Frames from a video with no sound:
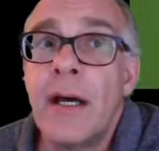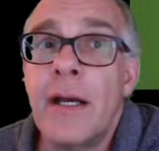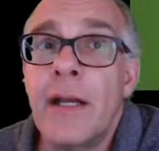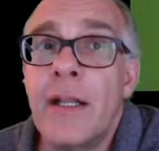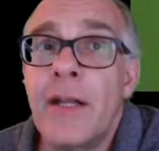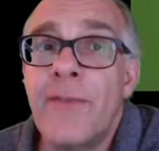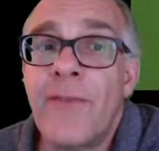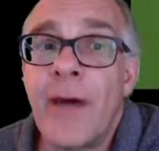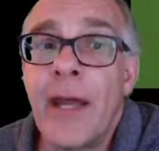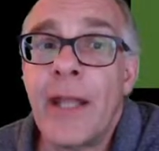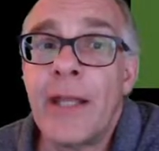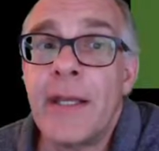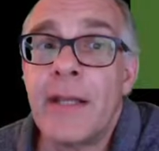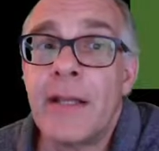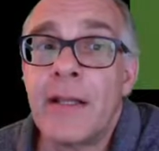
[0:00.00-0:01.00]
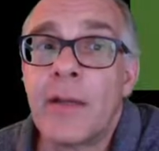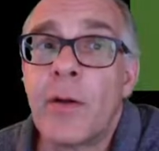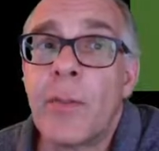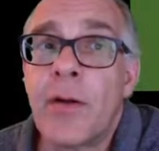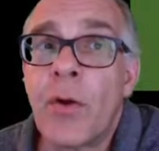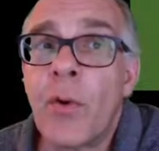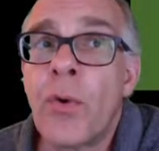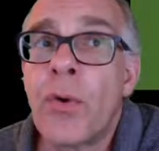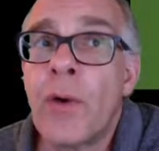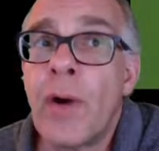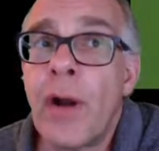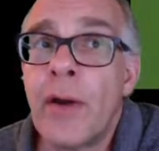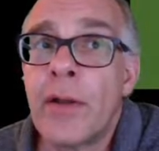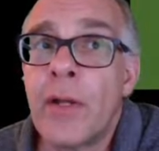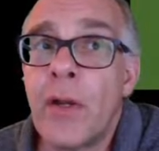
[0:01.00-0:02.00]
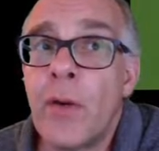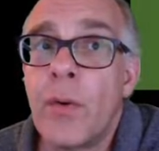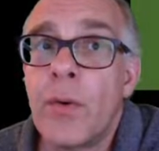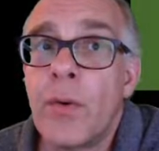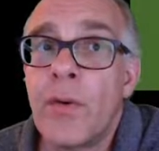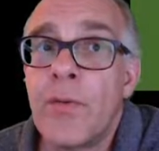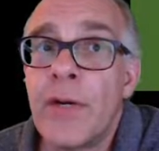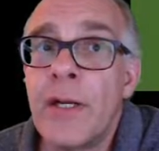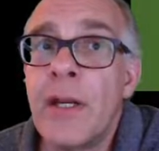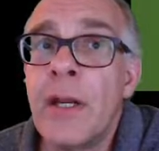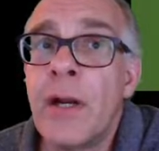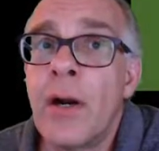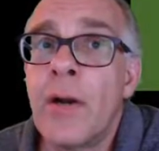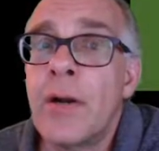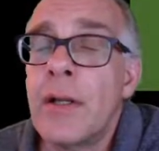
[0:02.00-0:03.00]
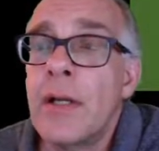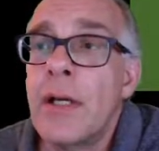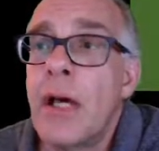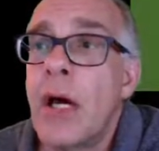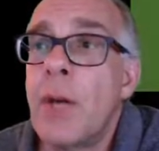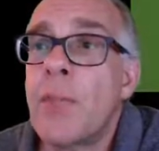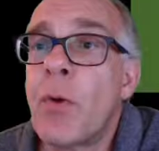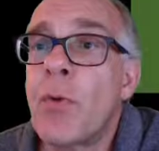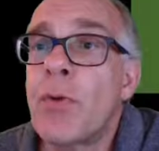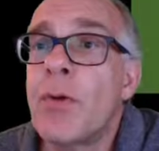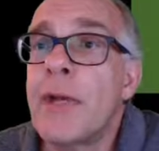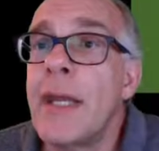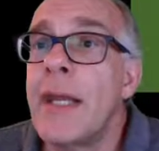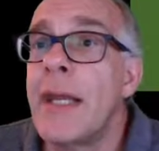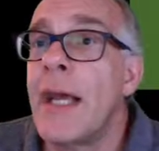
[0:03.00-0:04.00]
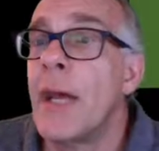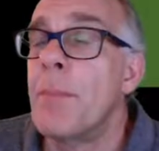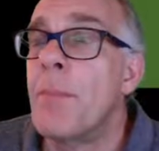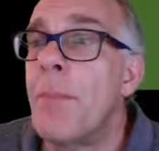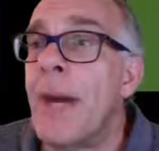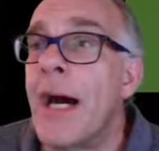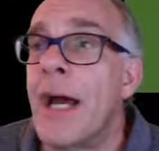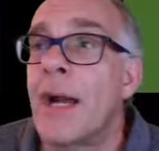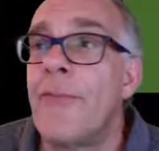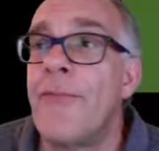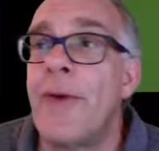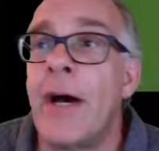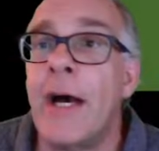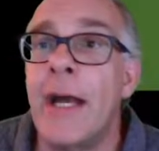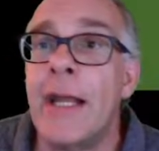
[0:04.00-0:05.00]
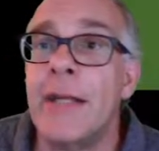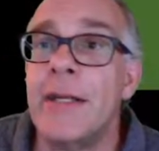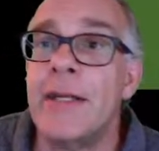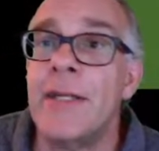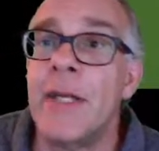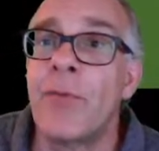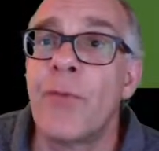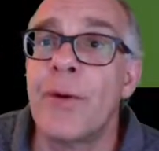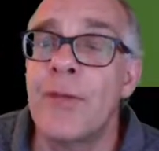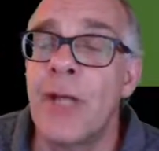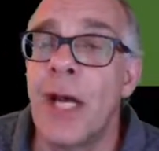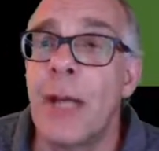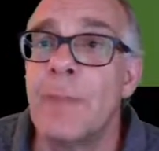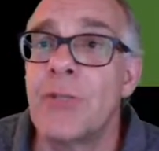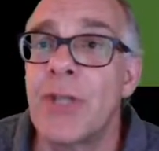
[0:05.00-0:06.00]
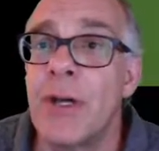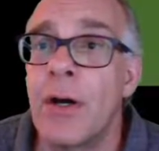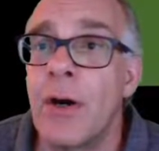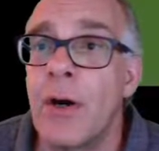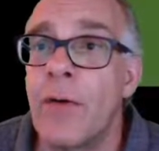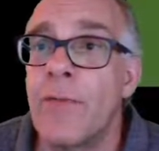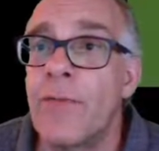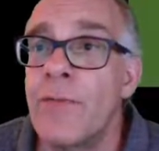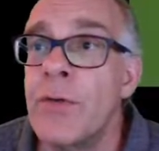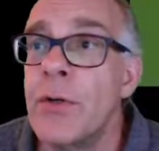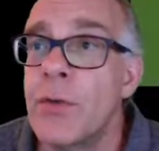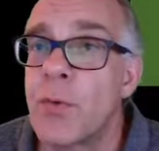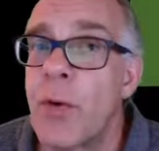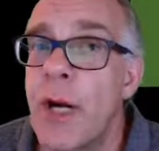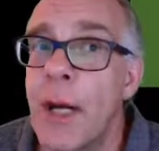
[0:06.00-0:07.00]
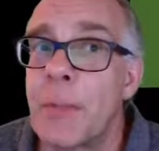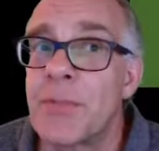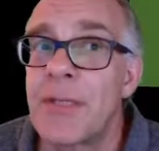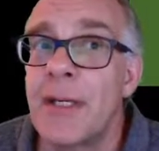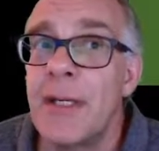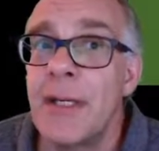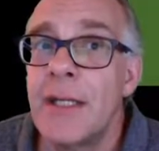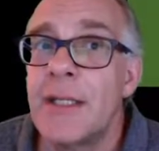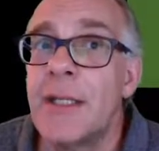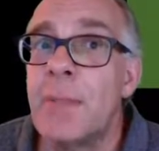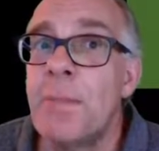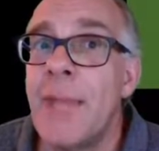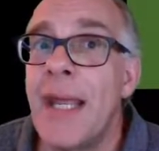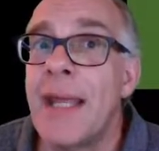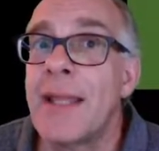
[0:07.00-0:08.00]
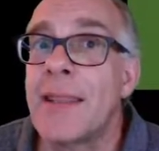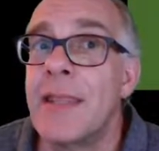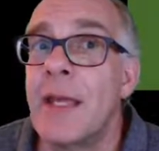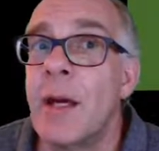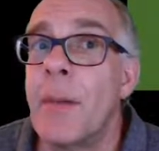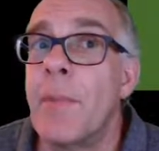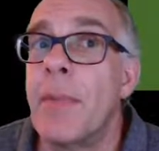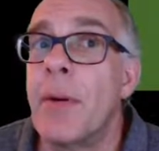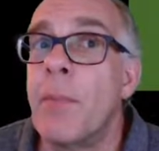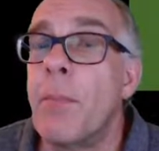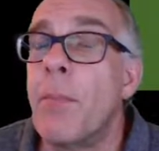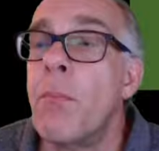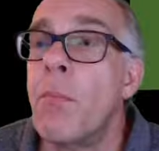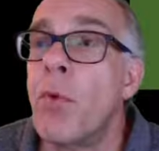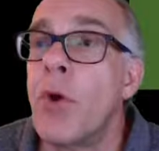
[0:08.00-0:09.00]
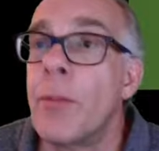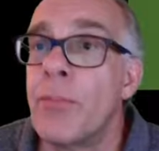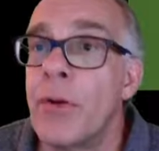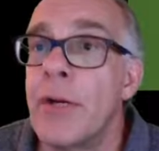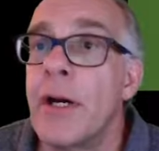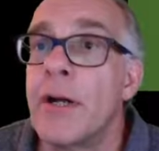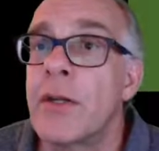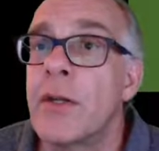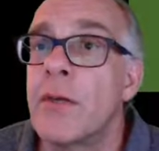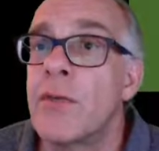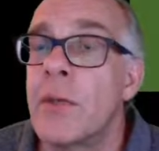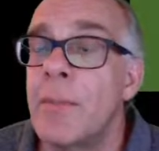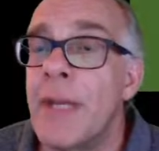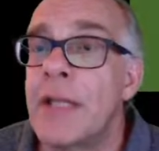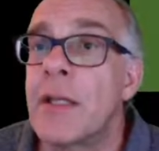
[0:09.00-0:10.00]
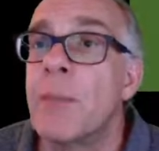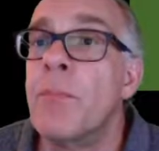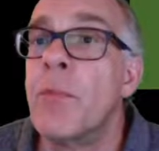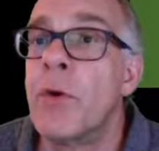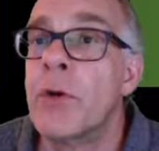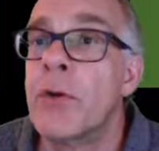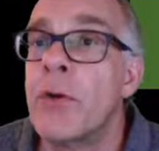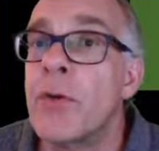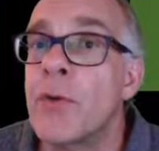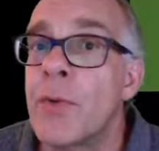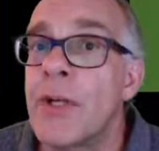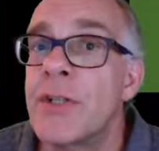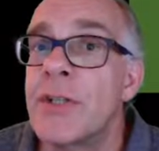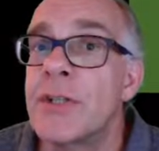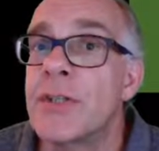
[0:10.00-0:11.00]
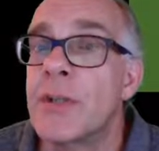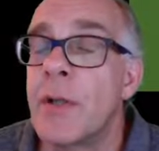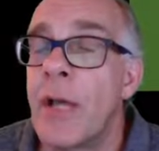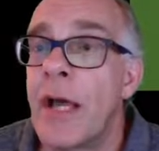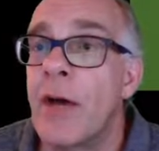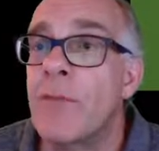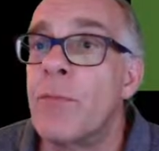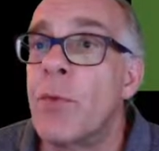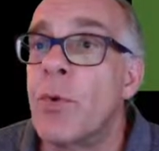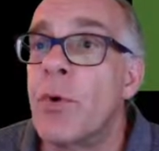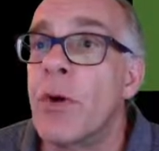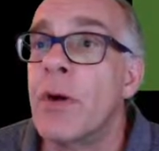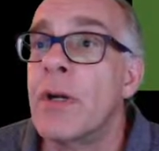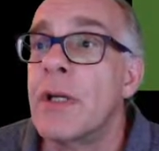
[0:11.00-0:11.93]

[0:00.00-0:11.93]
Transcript: And then finally, a little bit older article over here, but we're looking at modifying different types of food crops to make them more productive, to make them more nutritious, to have more